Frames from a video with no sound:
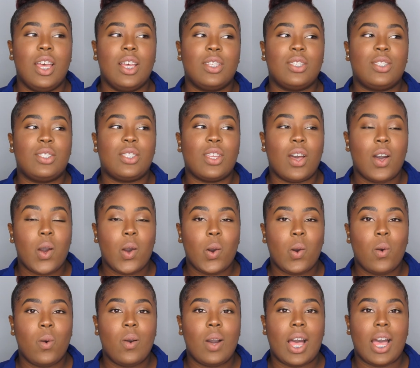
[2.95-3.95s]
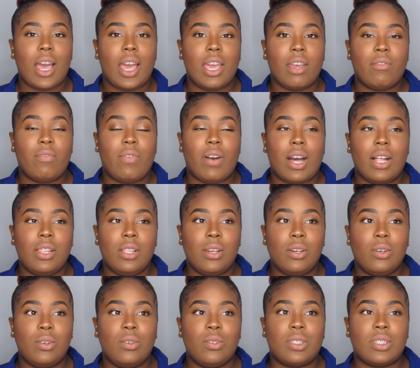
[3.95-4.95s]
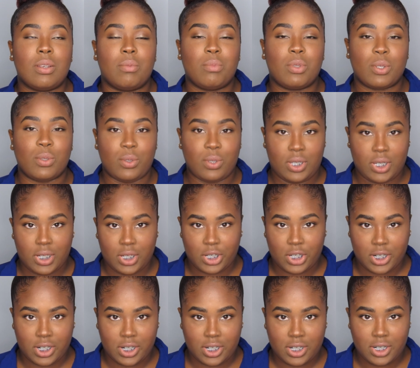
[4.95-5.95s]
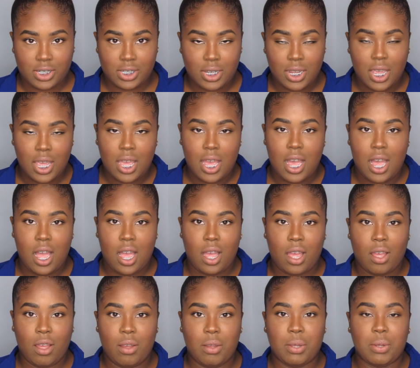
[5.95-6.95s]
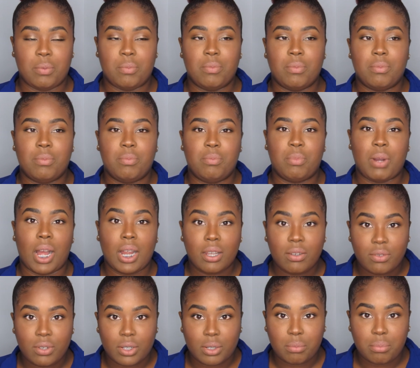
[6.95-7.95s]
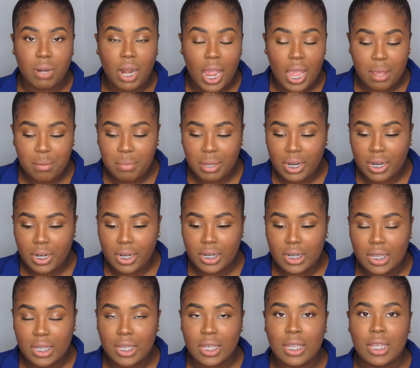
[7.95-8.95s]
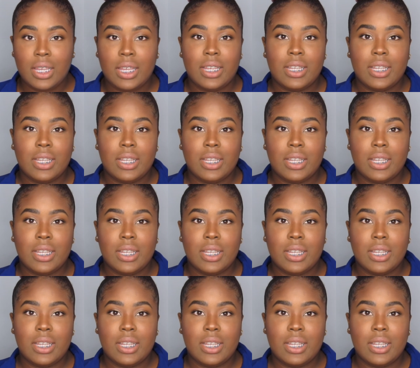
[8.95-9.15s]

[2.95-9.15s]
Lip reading: So I follow some school teachers, Pocketful of Primary,